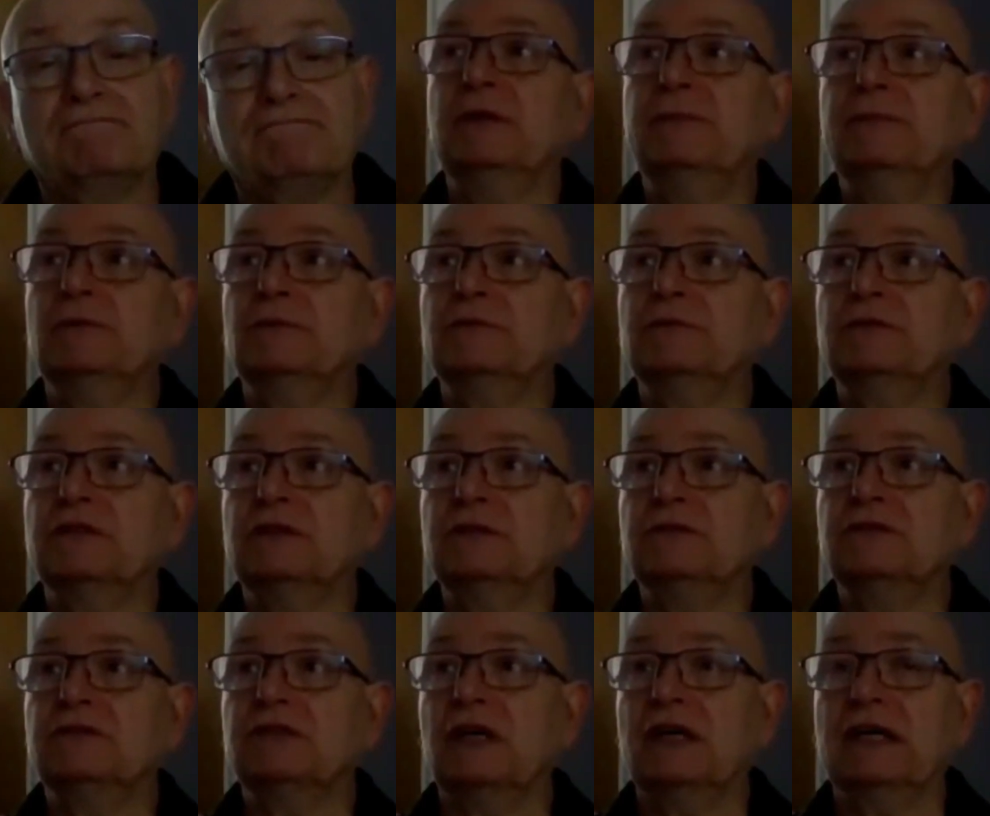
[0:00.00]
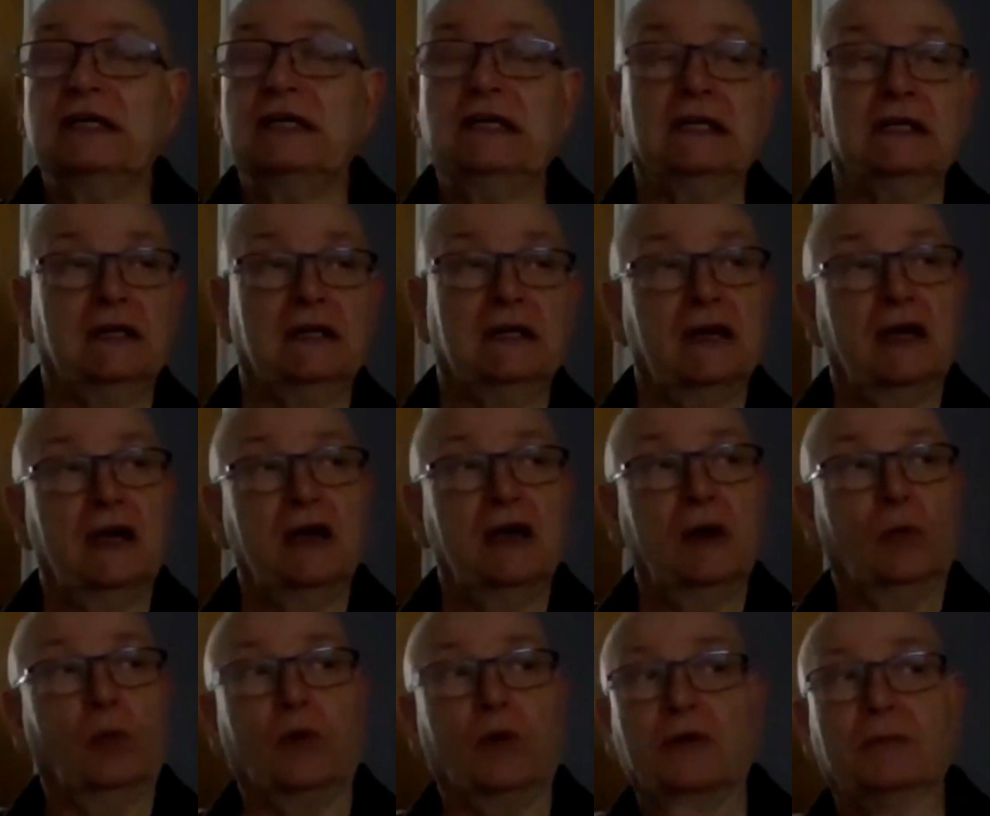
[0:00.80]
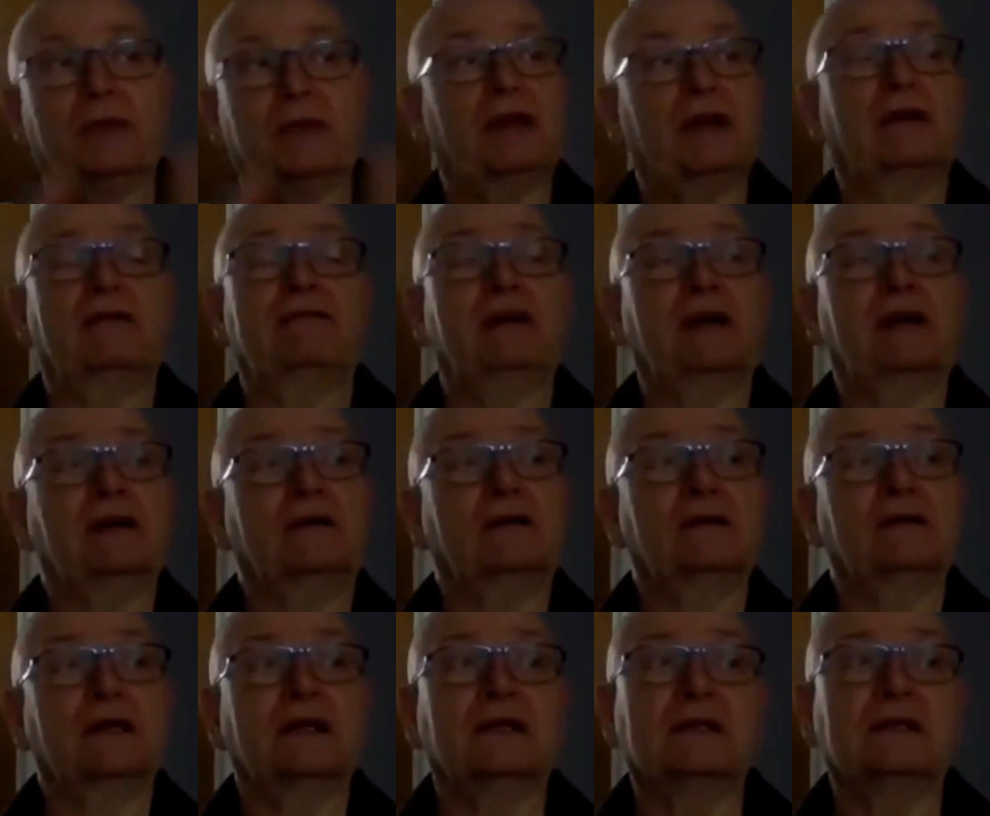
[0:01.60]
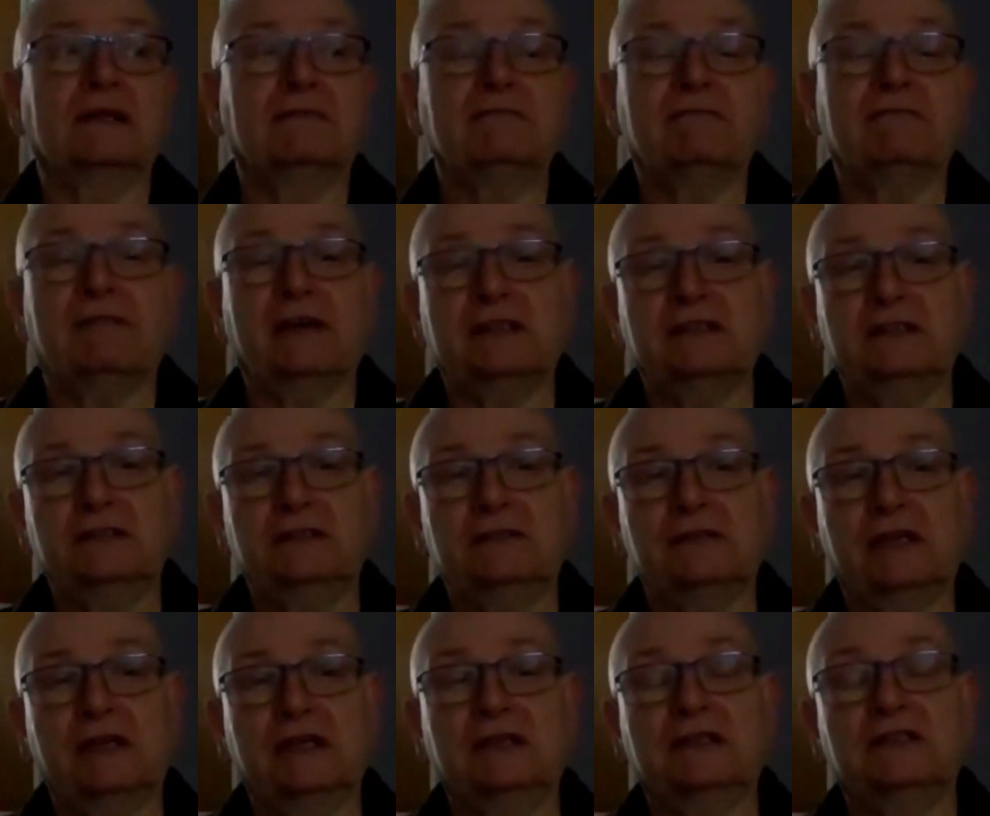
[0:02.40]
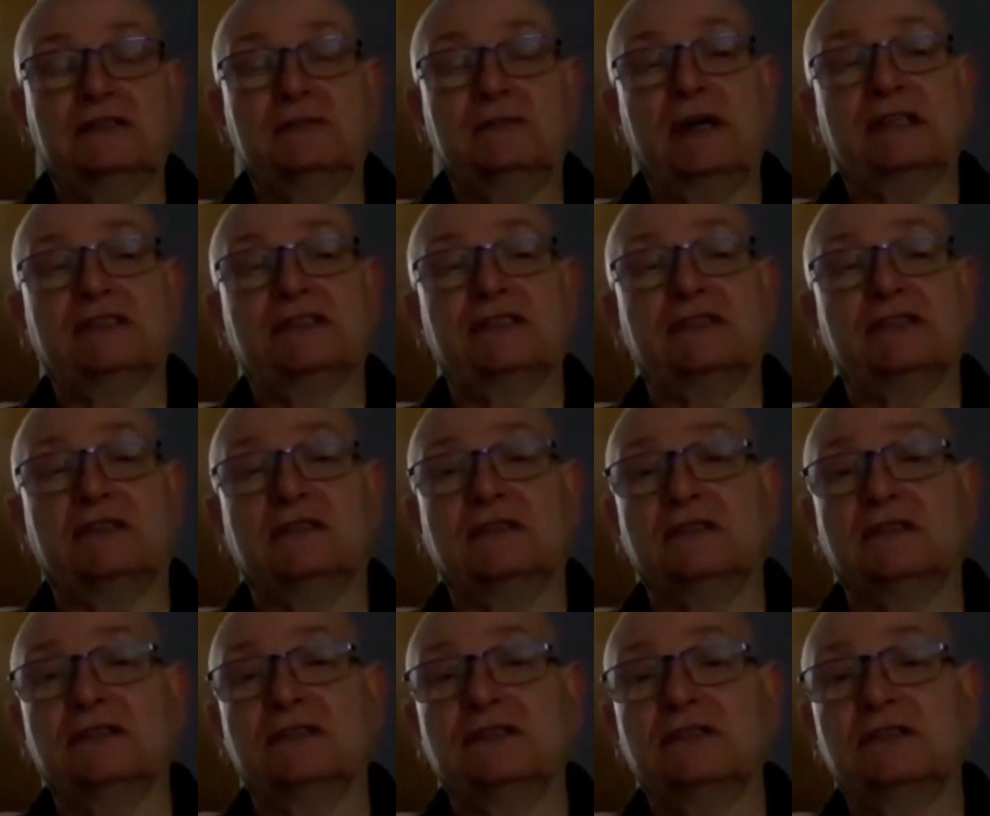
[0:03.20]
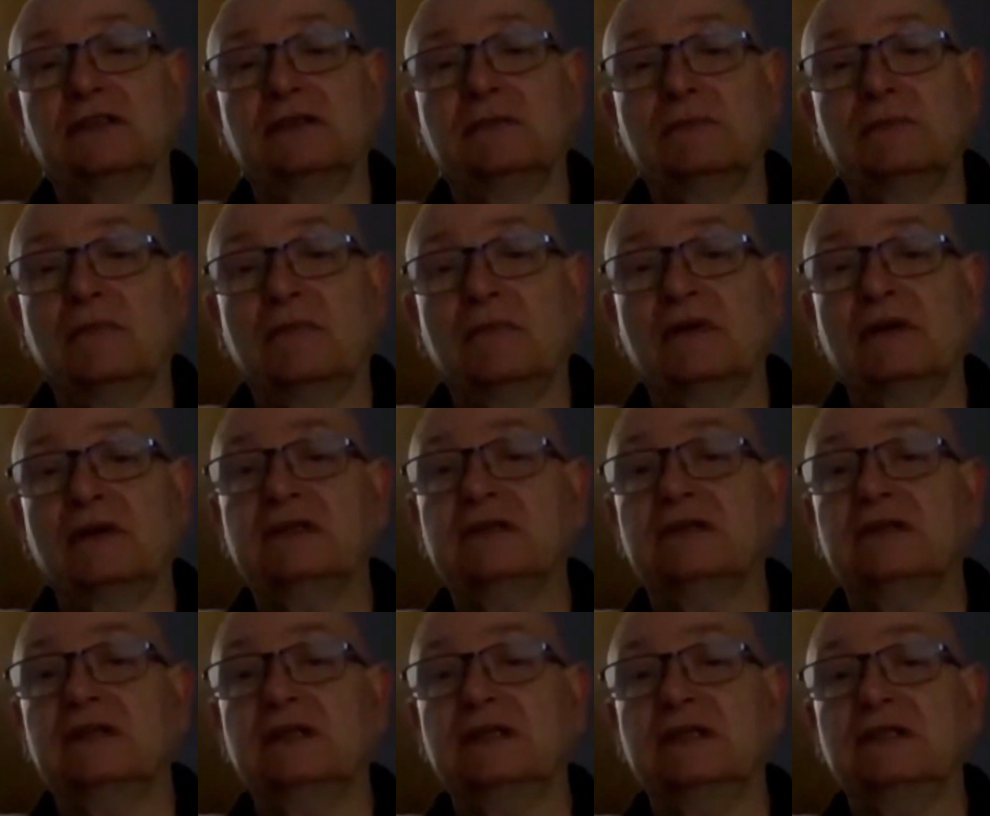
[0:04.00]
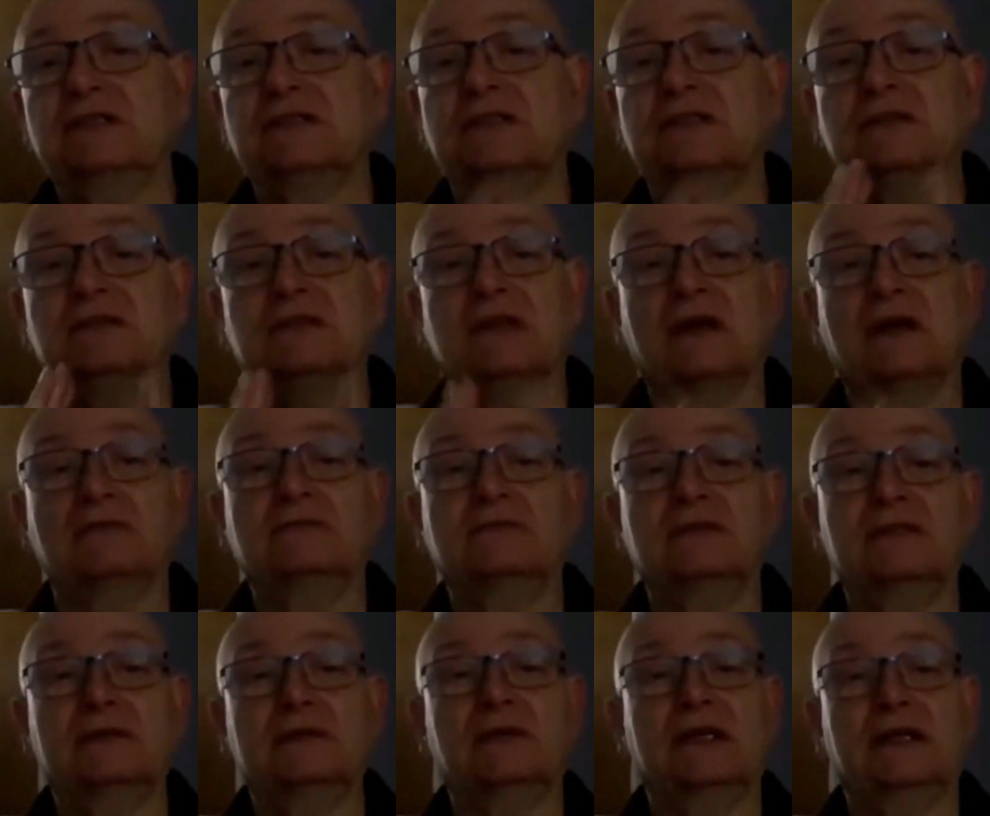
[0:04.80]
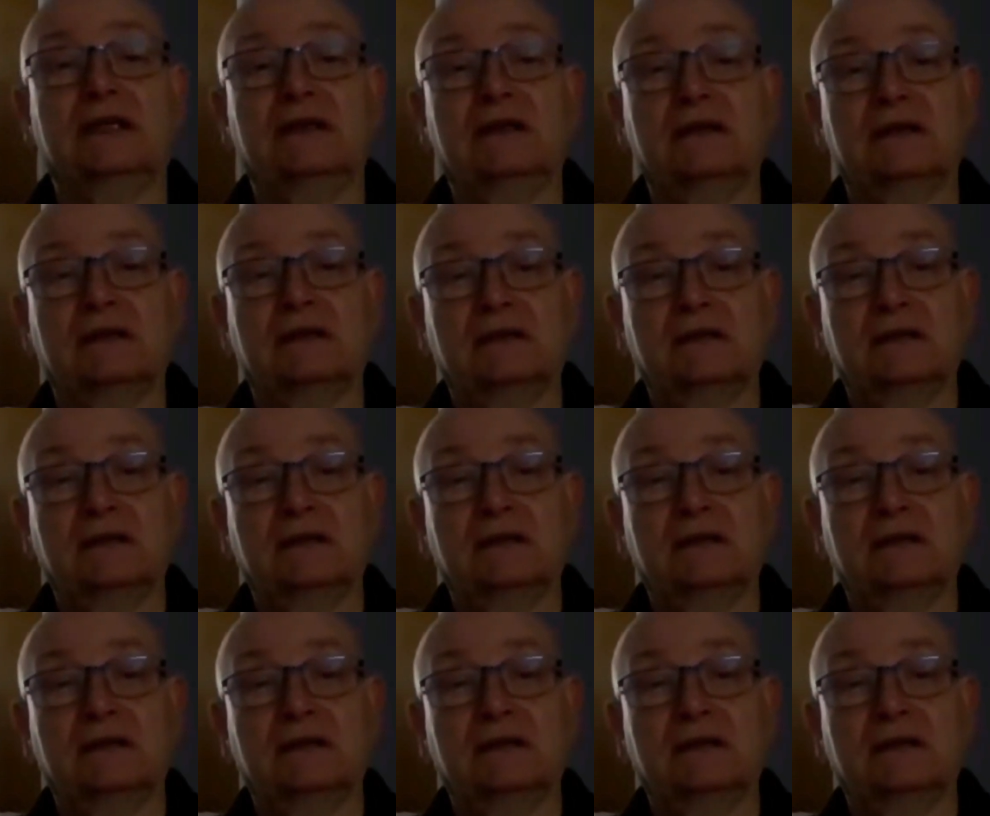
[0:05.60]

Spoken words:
People do say, what about if I go and get a lymphatic drainage massage? My thing is, don't do it.